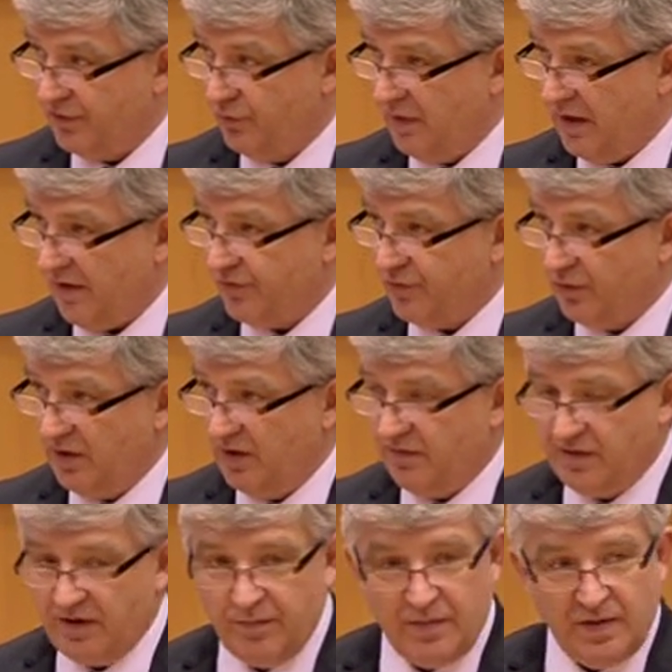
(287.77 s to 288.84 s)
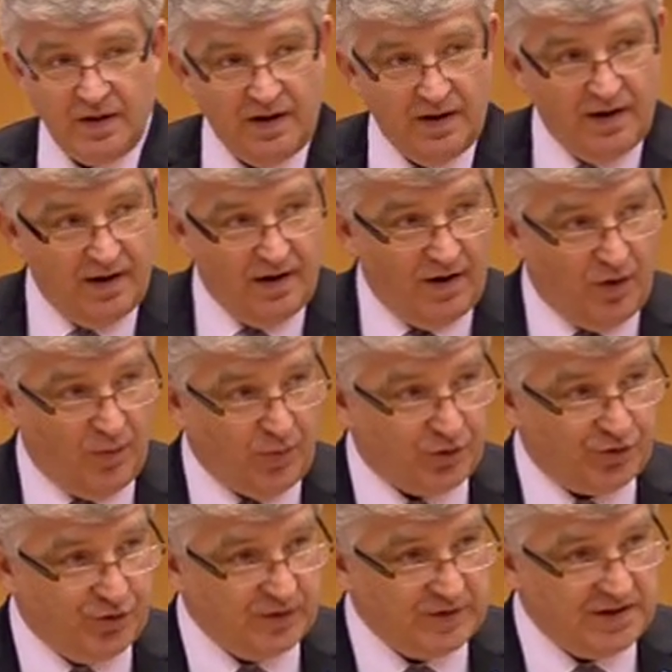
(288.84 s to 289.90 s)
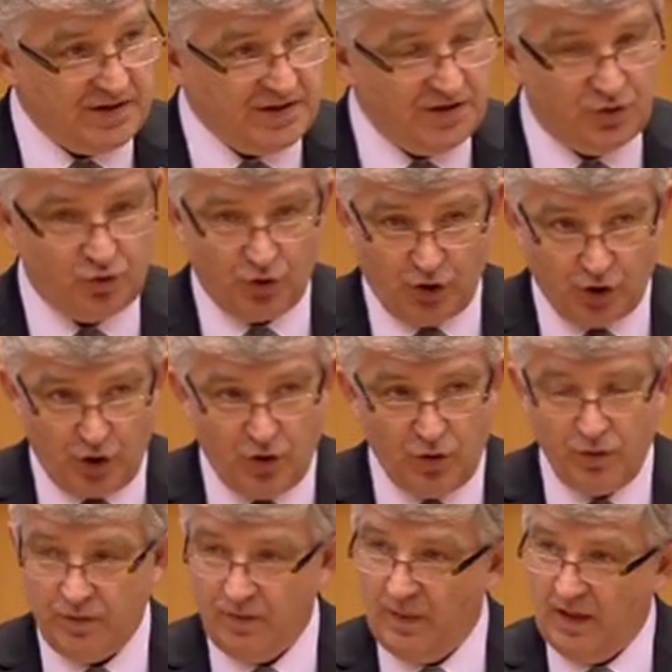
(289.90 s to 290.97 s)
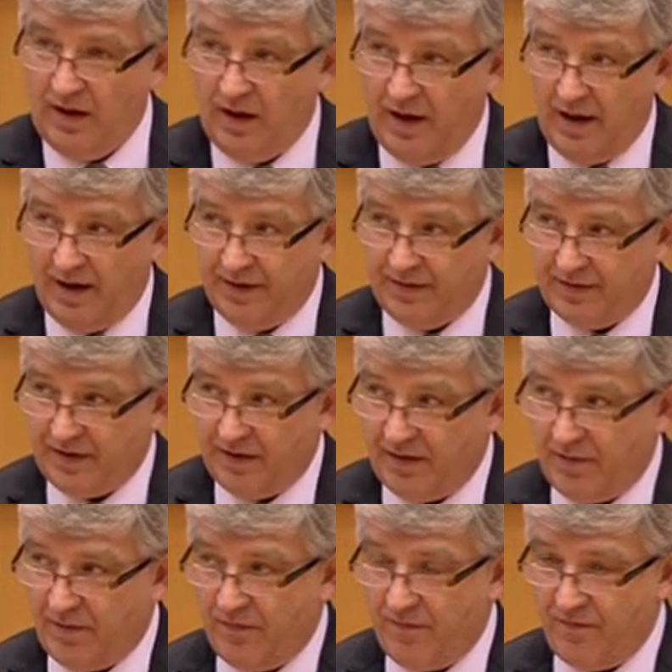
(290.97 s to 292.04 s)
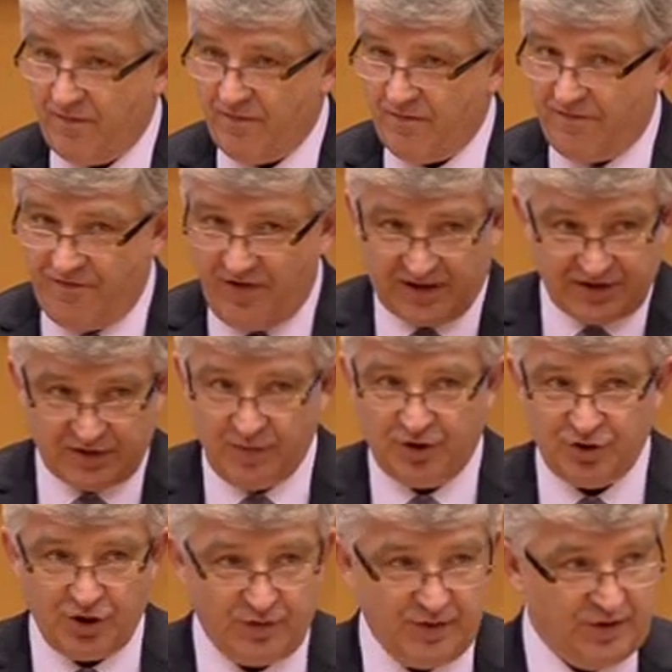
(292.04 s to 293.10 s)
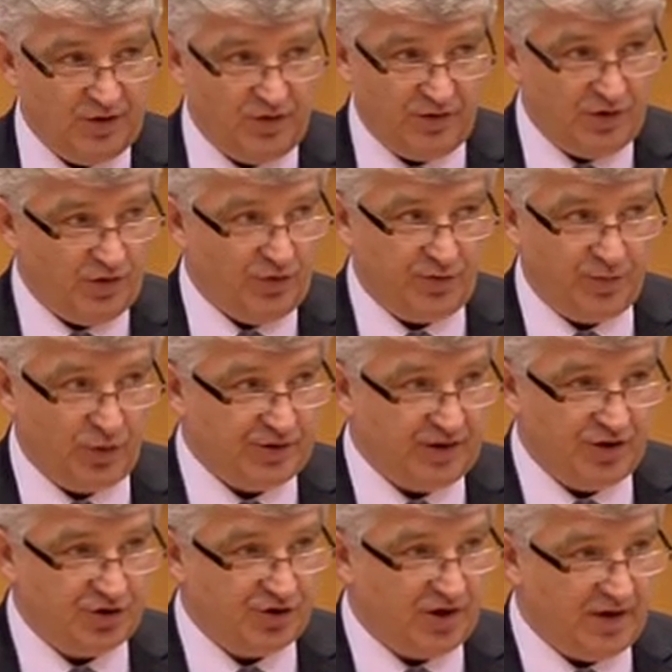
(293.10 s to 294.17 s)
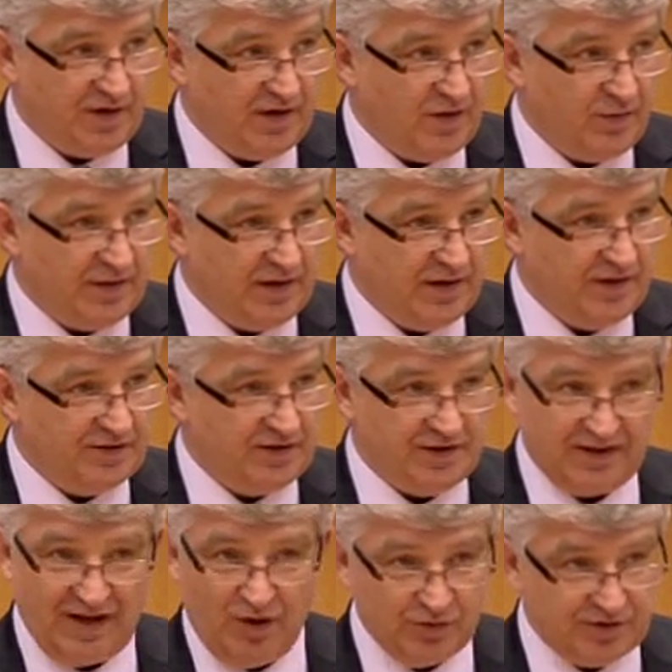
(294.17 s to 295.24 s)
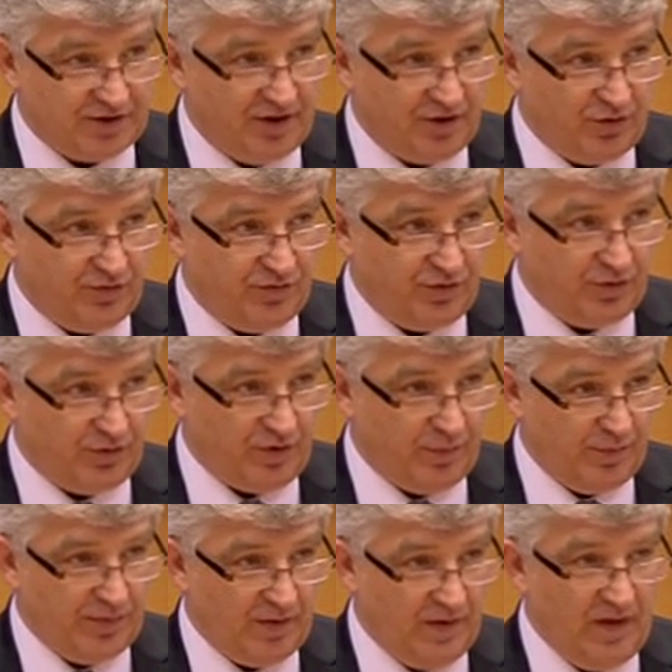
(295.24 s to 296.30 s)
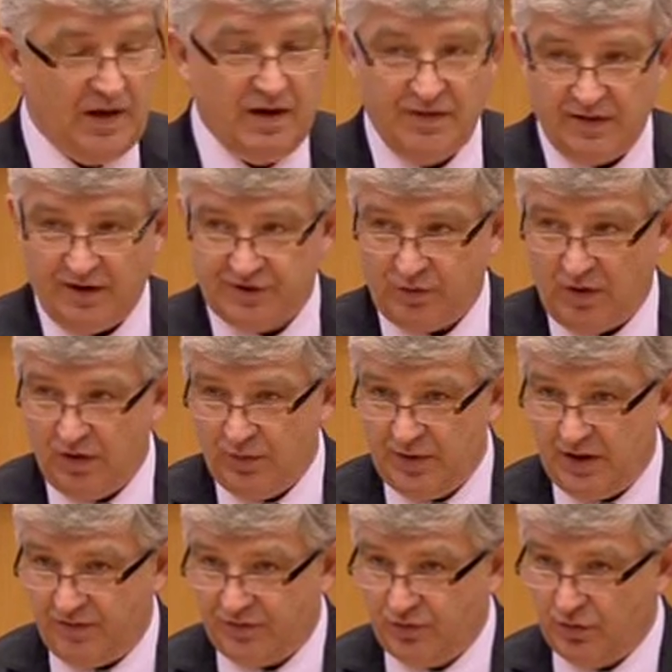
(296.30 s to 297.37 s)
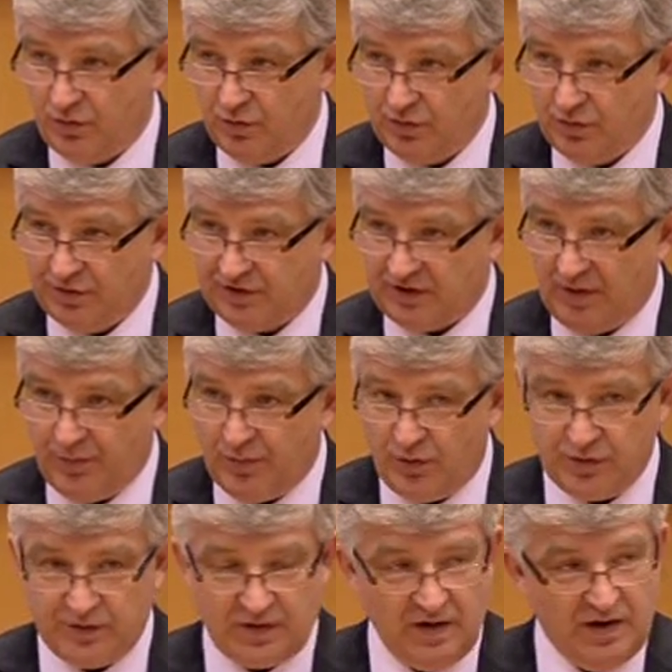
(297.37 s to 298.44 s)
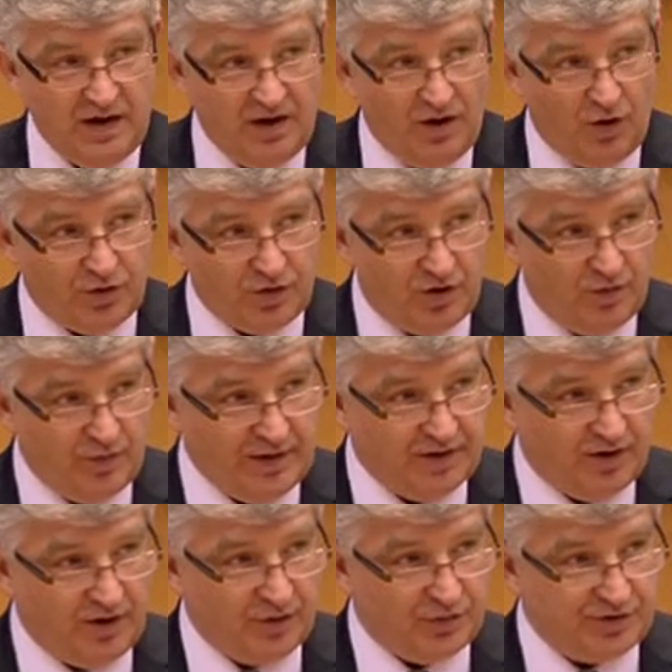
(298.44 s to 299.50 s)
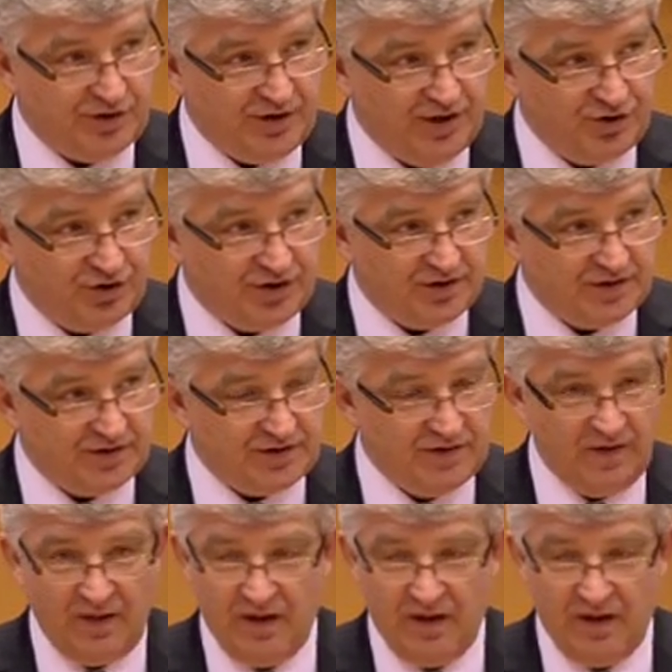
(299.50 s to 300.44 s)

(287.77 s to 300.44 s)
We have to give them opportunity to grow, and the vast majority of growth potential nowadays is outside of Europe. That's why we have to support ongoing negotiations.